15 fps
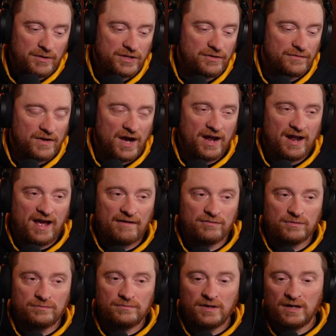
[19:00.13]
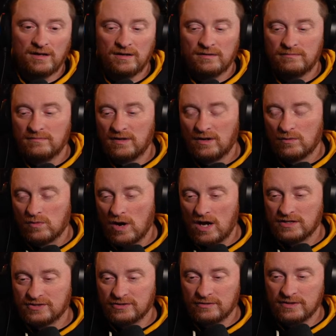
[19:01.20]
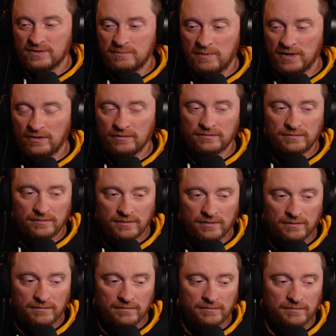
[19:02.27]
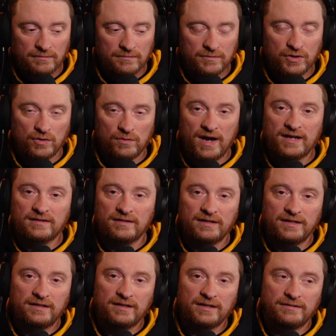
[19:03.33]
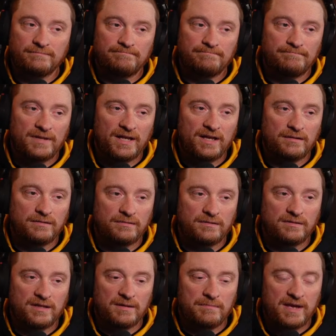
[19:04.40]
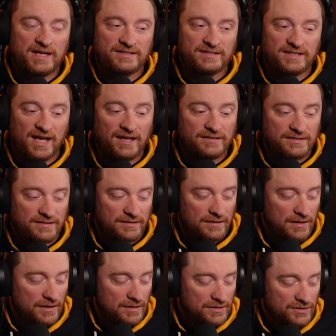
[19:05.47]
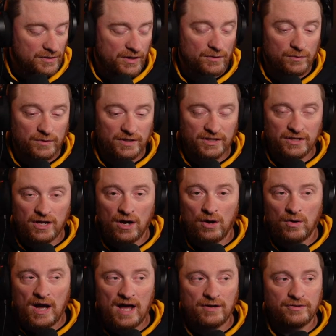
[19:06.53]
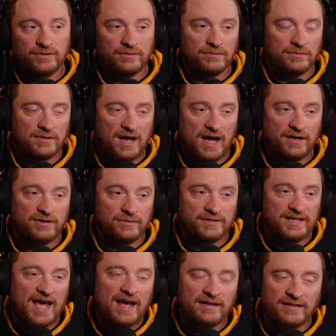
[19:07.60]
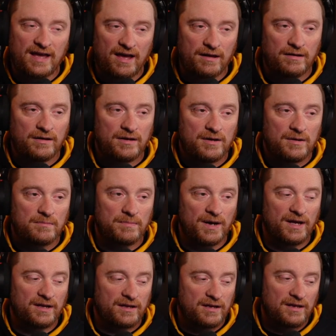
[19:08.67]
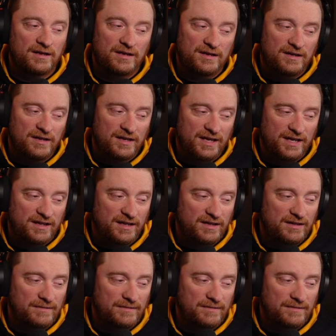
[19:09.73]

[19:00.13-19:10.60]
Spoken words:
mean, you've got to have a roster that's built correctly and that makes sense. So I don't really know how you attack that, but it